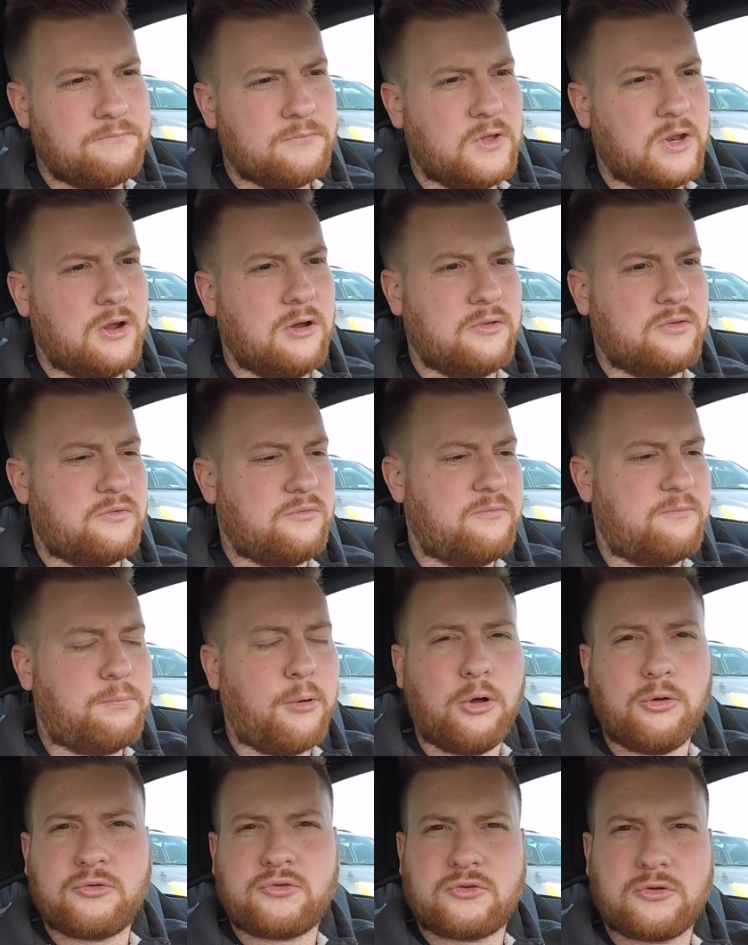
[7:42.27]
You know, it's
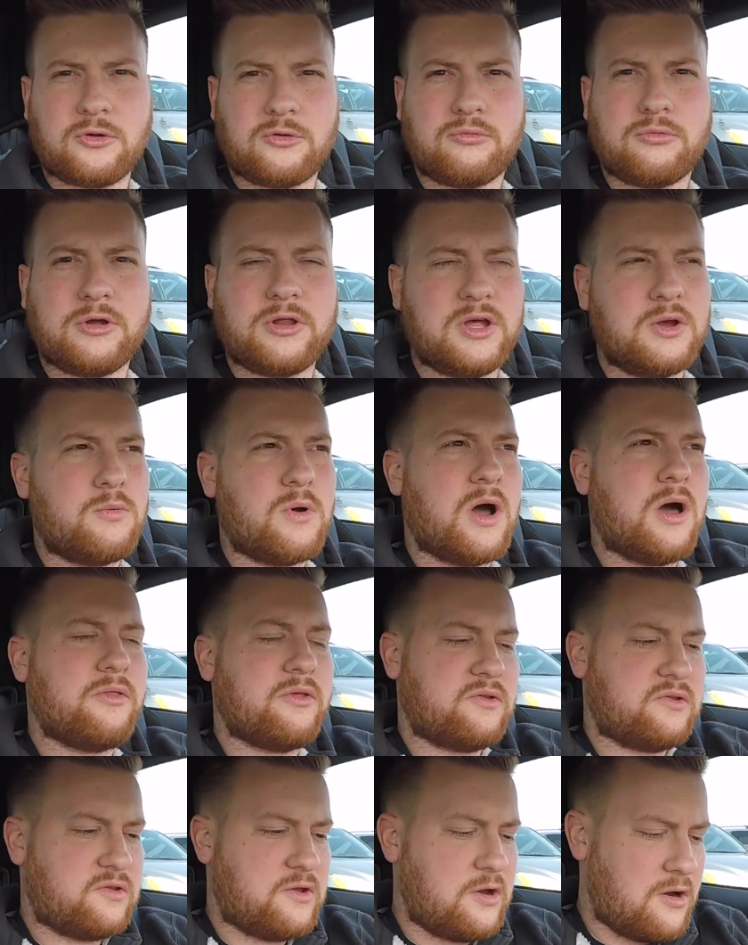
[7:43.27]
bolstered really well.
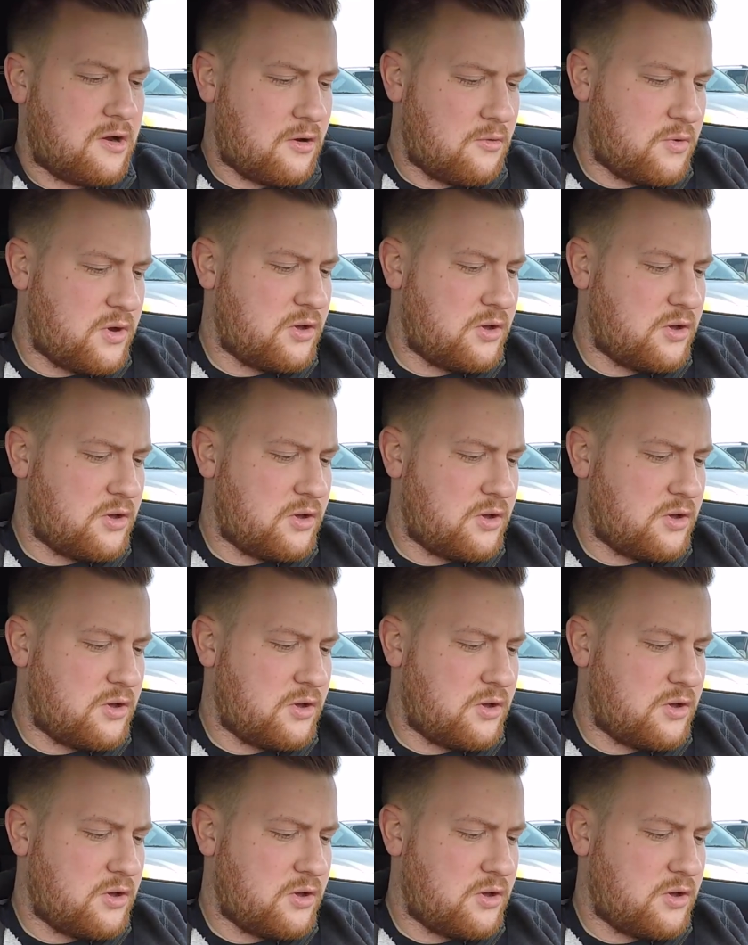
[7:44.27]
The steering